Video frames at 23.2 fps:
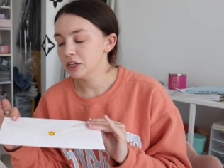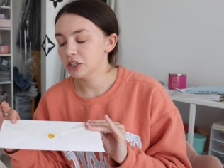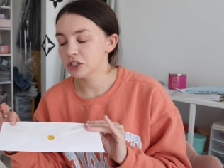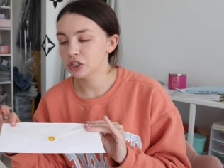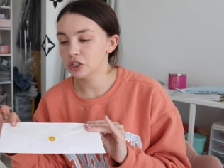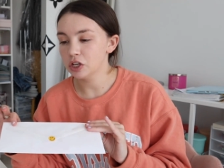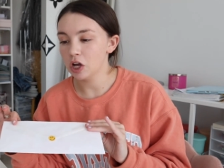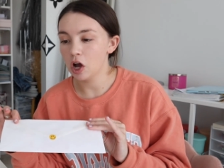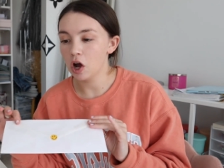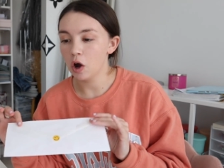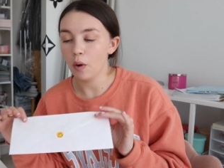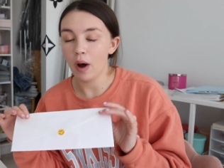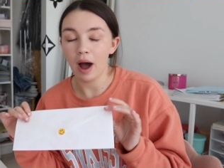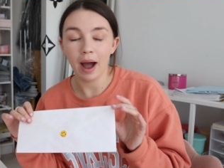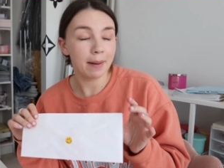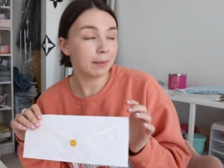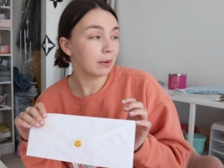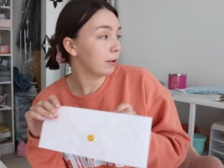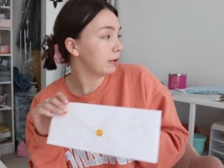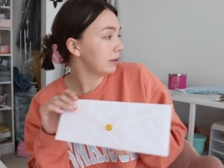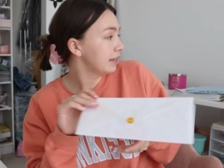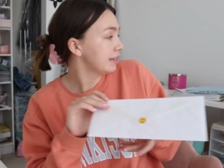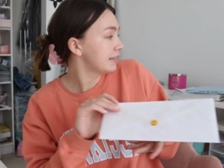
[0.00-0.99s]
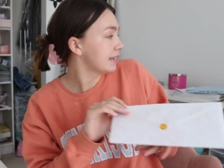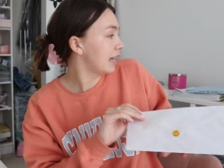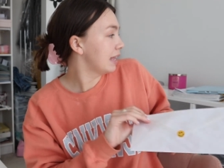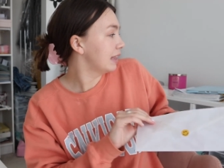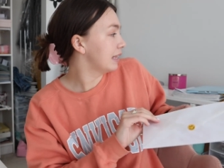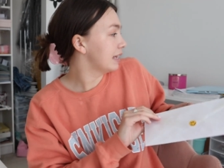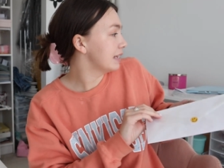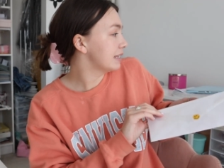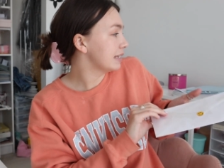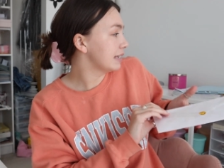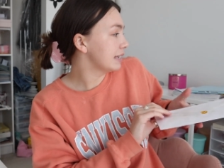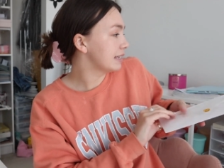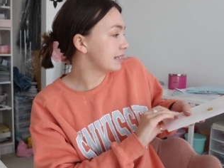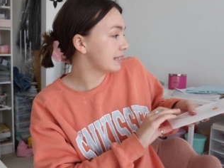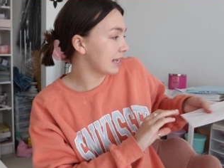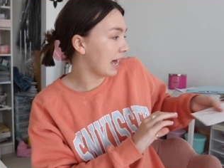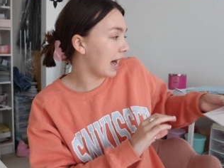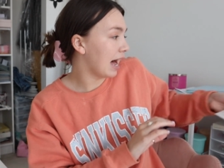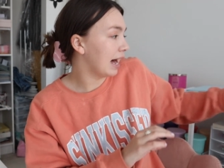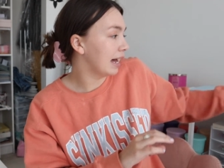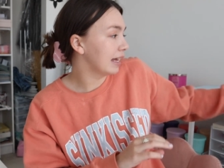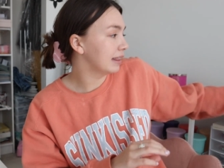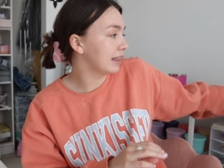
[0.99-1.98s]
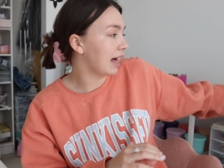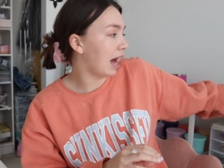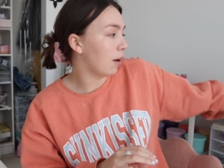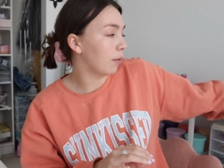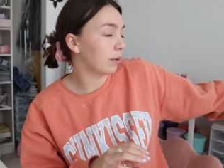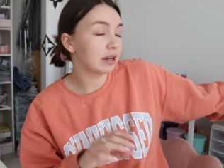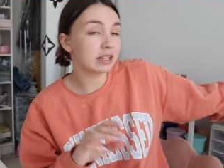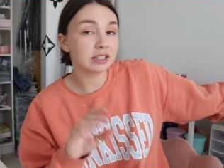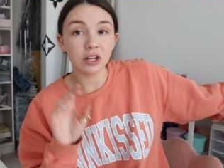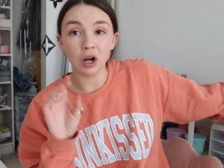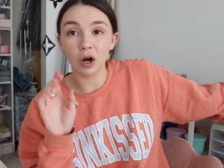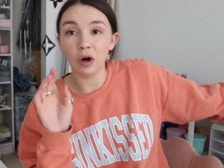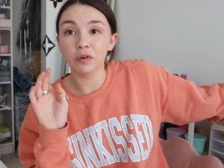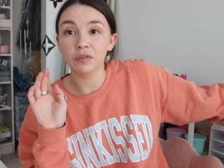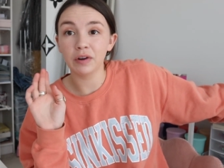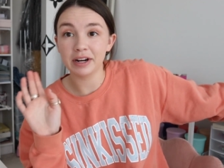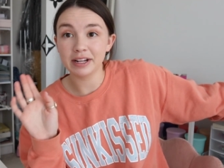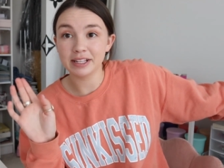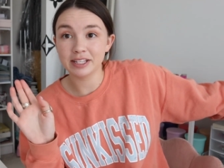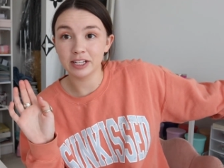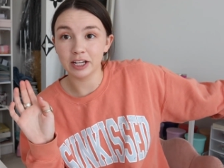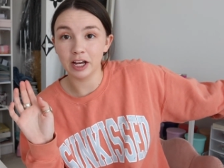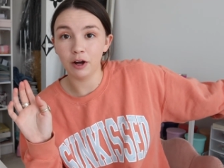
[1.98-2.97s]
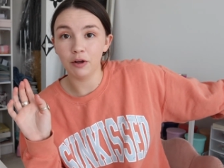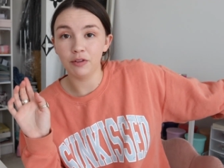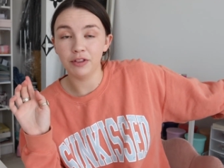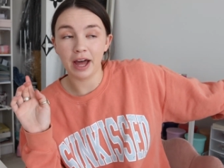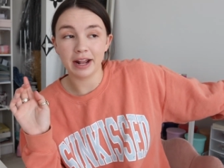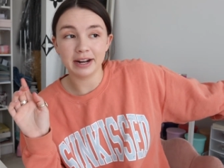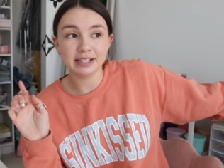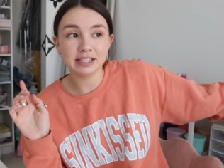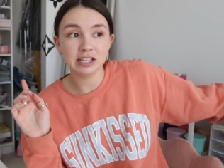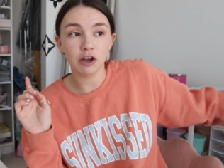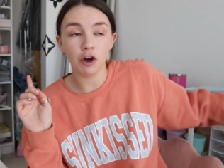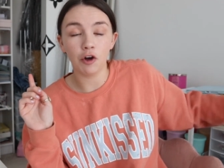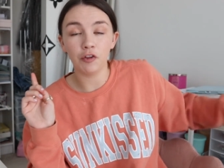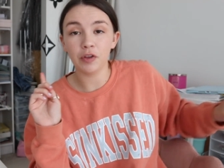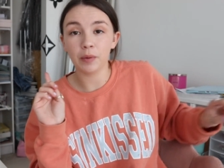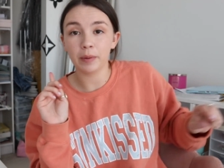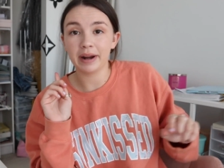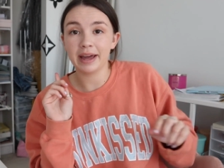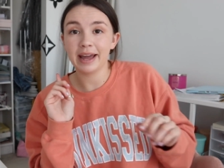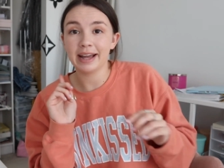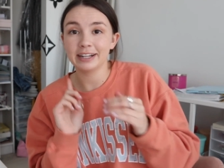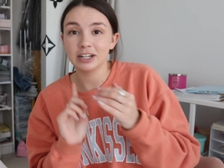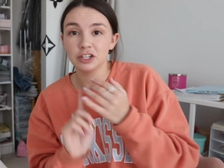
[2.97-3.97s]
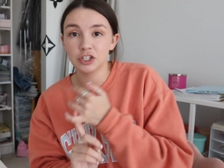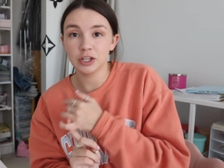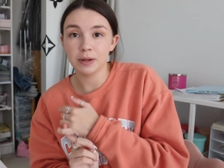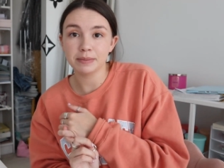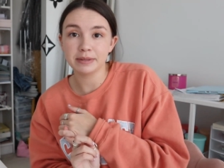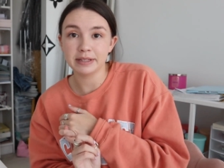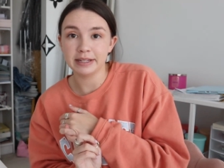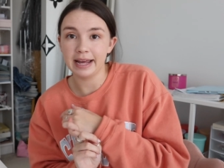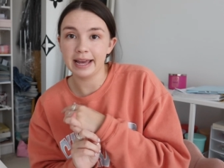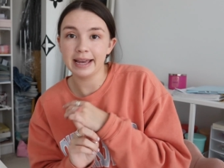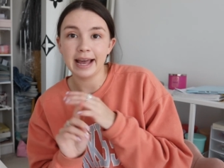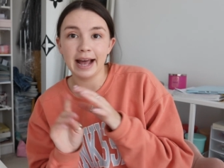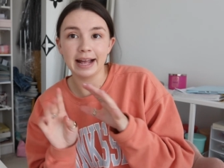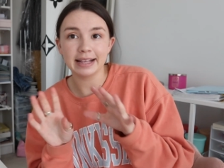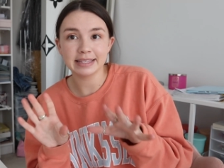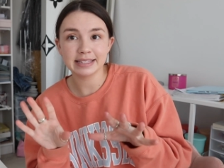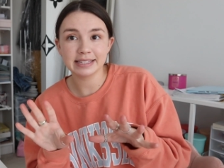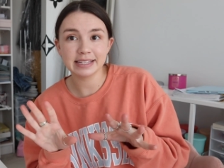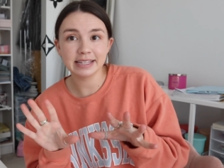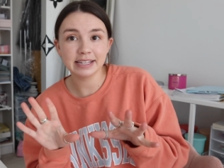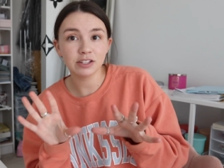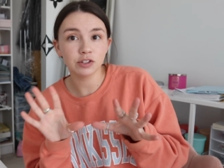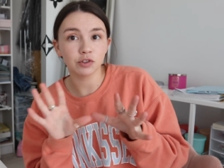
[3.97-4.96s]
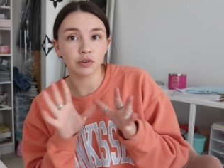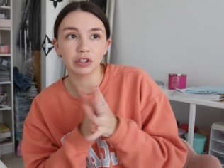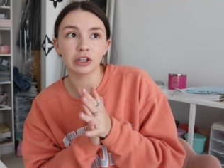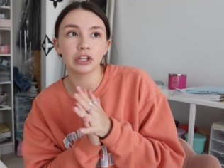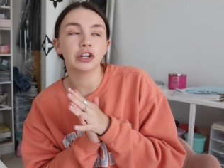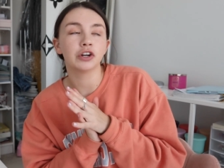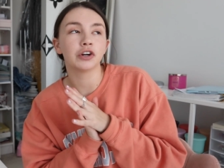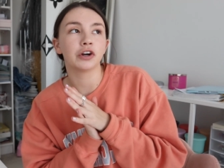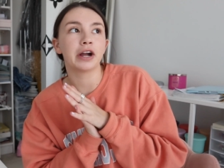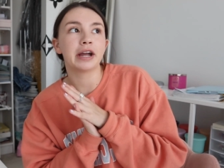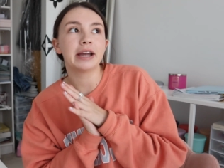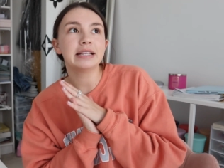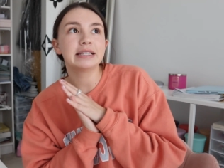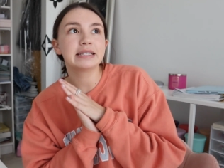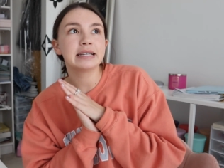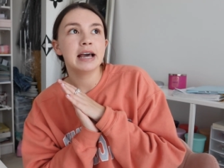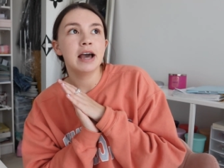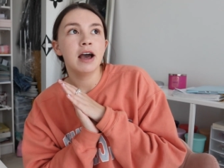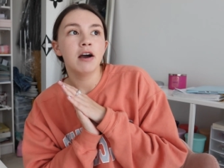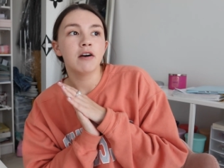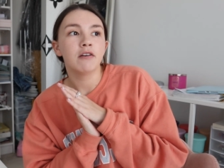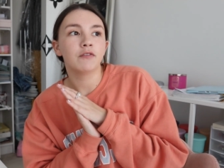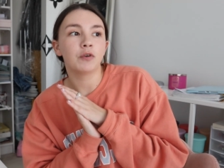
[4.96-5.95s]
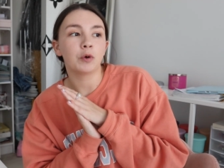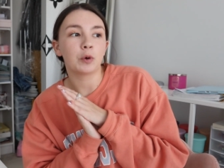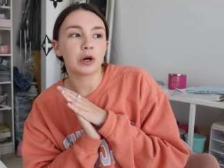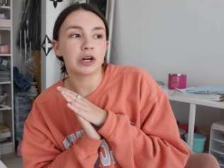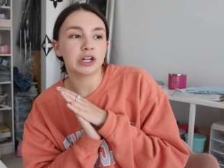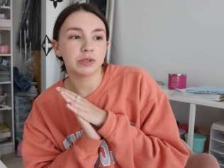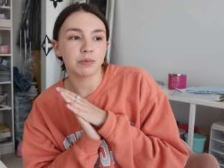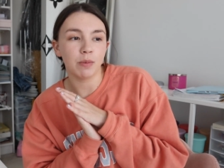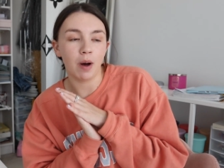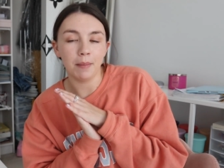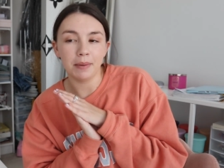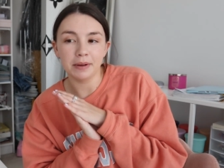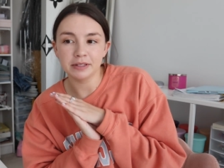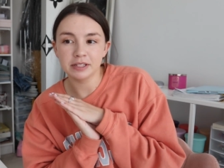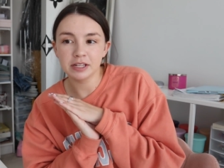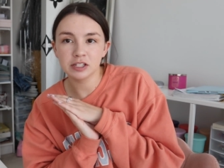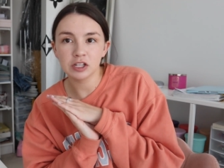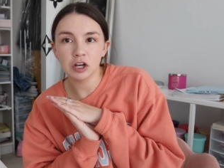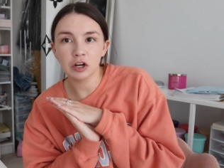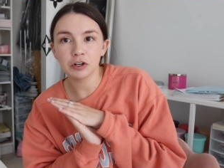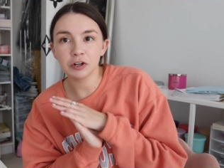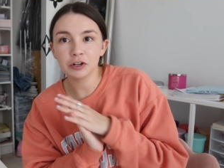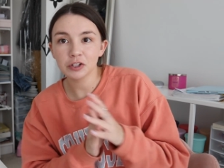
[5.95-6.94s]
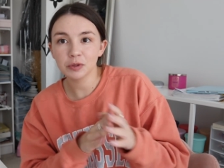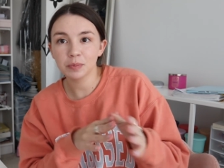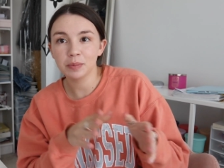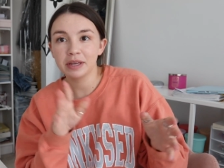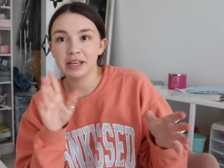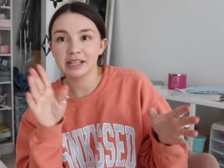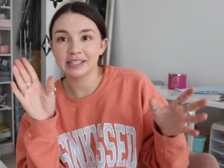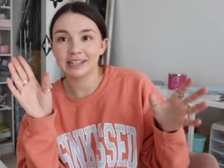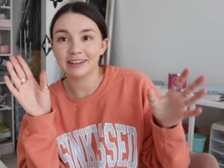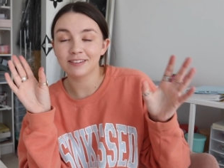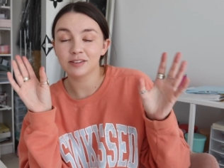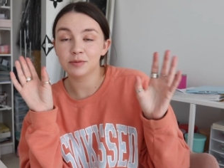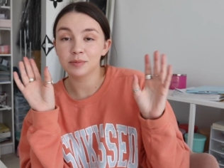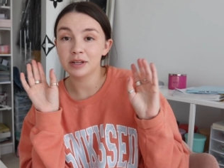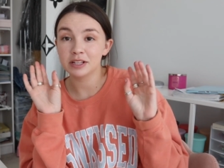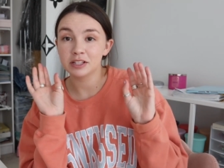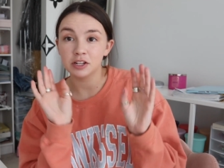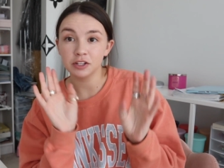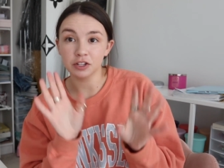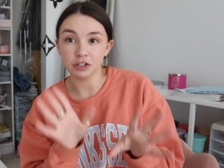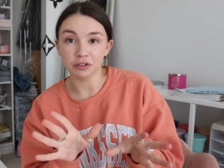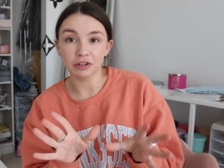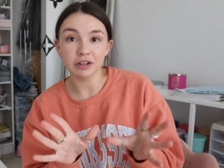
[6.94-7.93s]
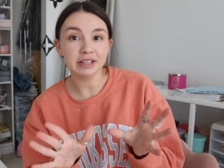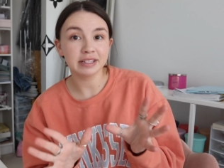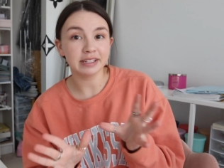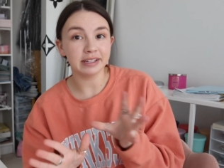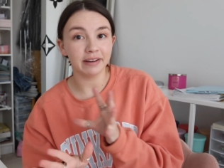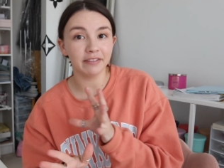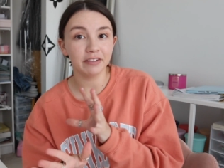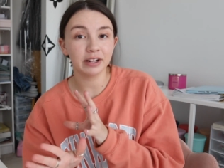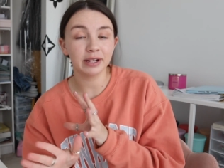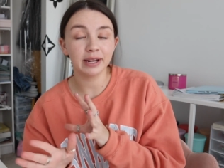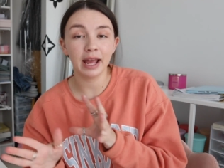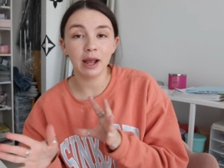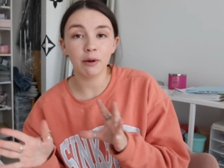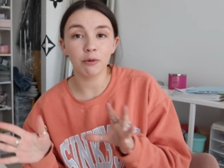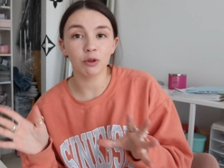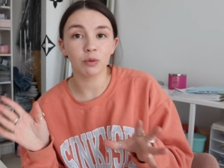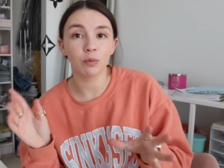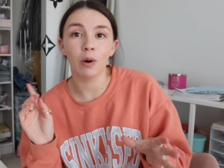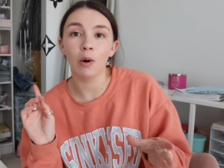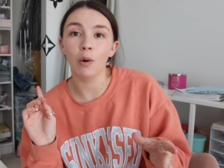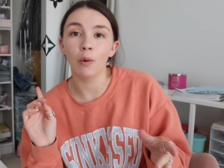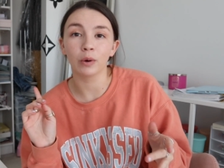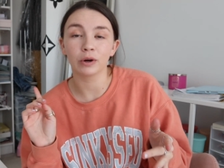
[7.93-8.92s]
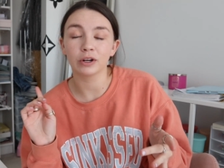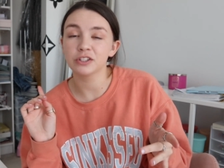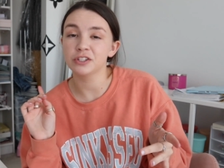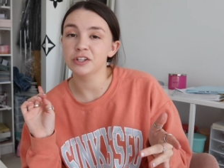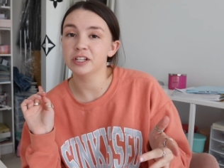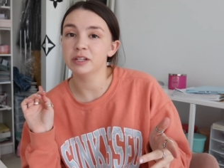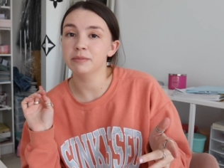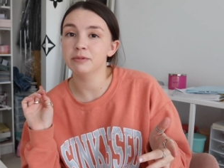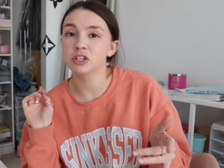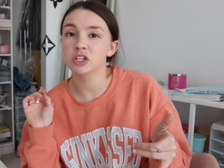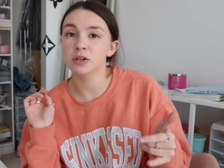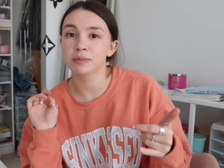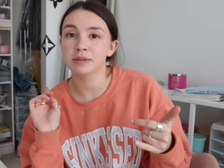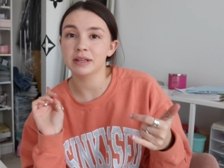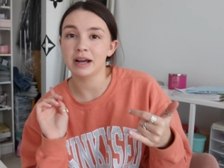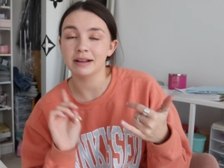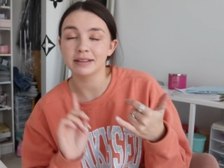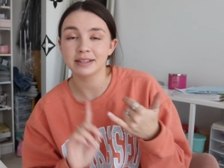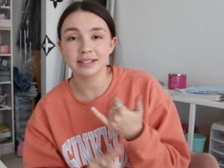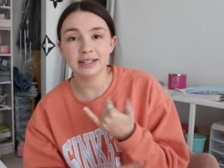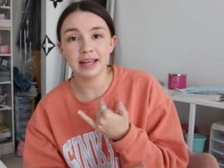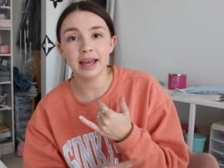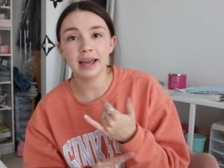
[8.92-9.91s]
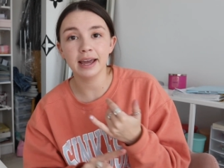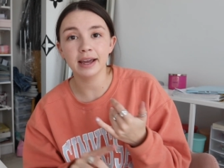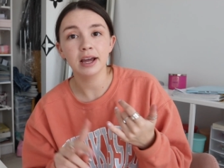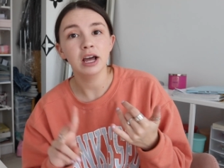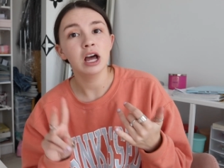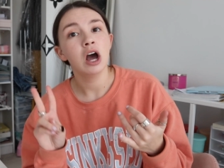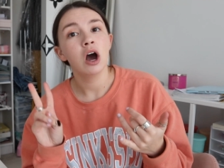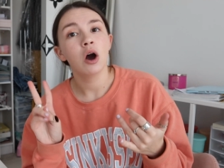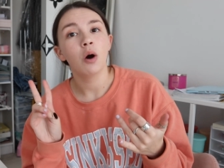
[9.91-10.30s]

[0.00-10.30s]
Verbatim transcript: So I'm going to set this aside. That one is all ready to go. That is the only one I had to ship today. Etsy is really great for small business owners because it gives me a to-do list every day with what orders need to be shipped out today,